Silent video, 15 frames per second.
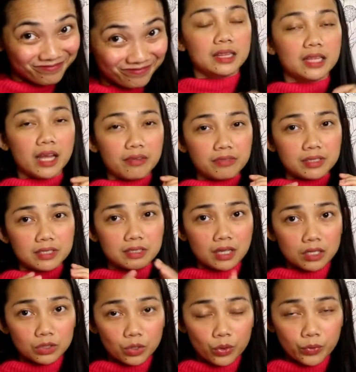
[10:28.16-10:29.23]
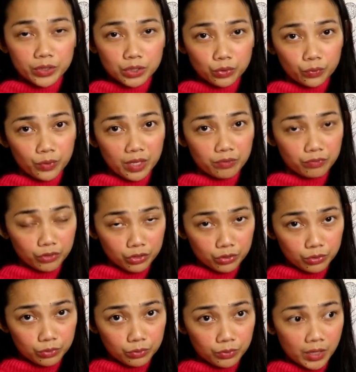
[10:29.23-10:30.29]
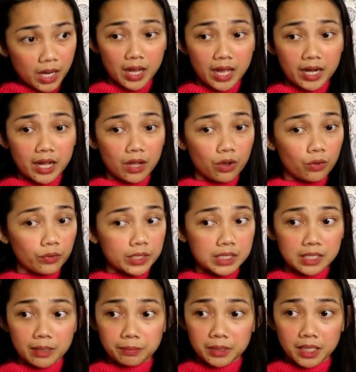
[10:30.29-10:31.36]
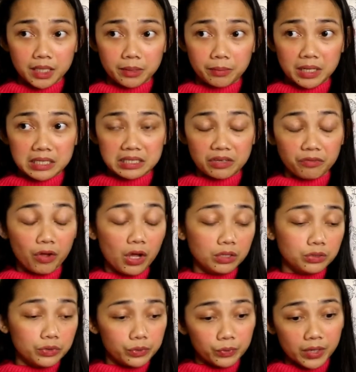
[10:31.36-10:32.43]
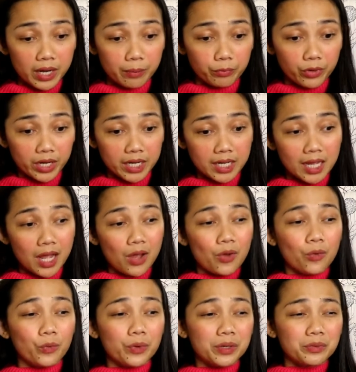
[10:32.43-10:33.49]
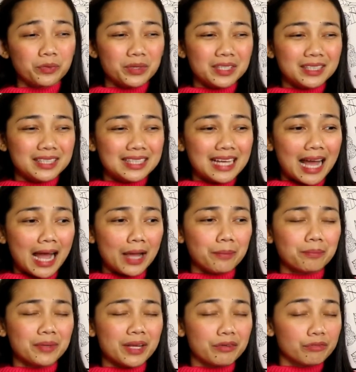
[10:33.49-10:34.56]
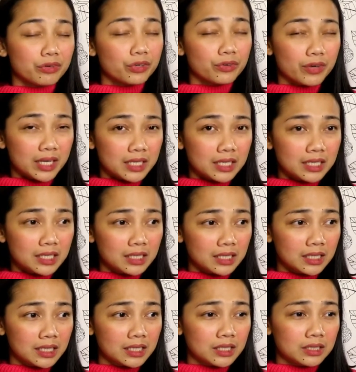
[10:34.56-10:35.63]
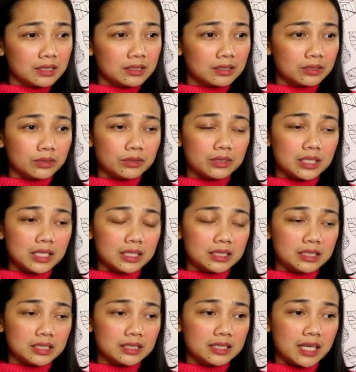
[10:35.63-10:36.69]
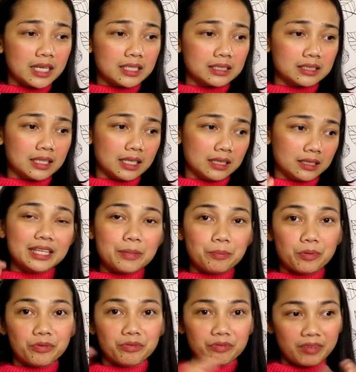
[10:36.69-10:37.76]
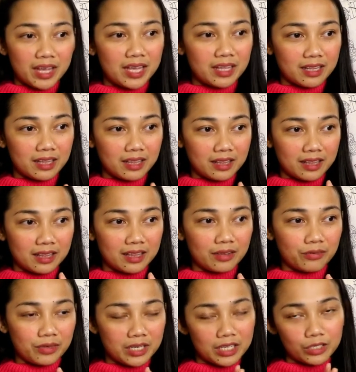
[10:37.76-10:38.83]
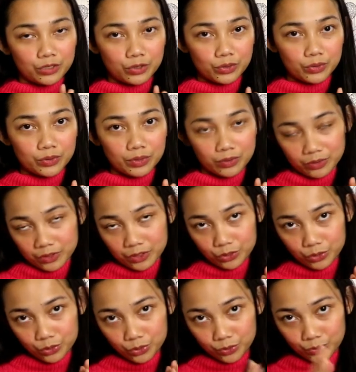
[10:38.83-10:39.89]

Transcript: Life is not going to wait for you, and I always kept telling myself, well, I'll do it when I'm ready, when really I'm never ready. So it just takes that leap of faith that we need to do in order to